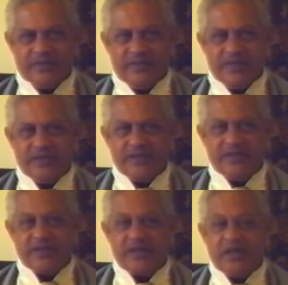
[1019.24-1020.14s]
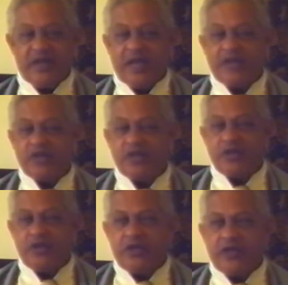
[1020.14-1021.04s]
And it is our
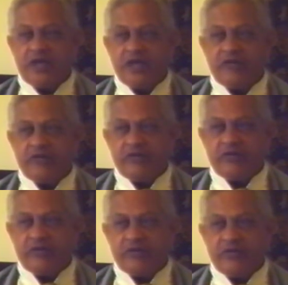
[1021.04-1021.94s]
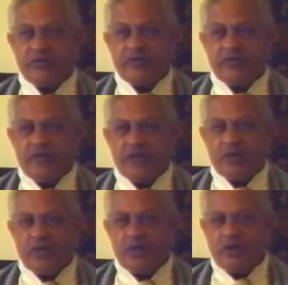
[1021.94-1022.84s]
attitude in life, how
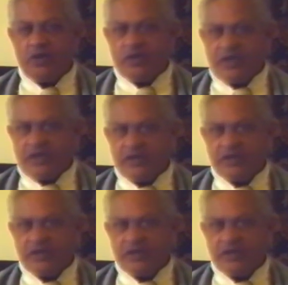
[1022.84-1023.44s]
we look at